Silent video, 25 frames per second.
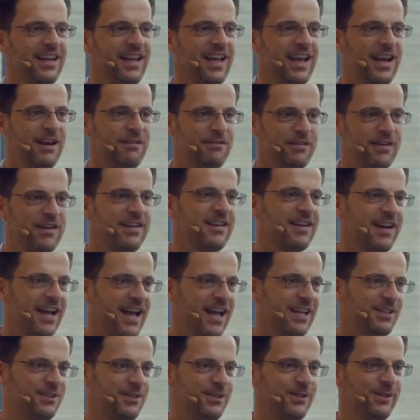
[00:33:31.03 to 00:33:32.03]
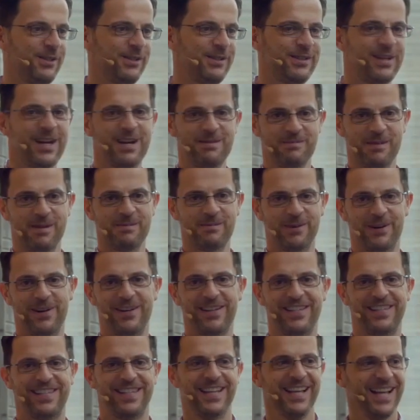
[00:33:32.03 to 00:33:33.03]
And every year I had to train my
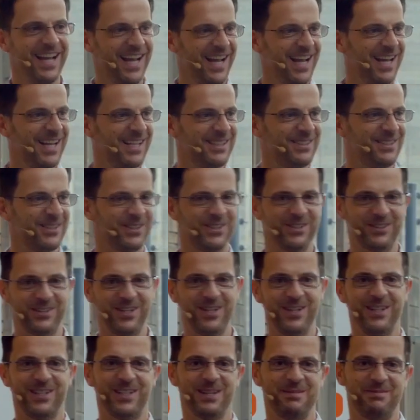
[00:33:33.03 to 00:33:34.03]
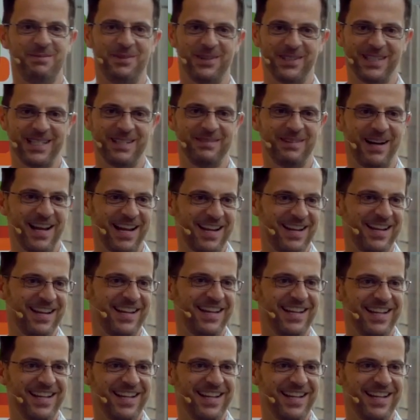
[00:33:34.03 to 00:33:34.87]
boss to continue supporting my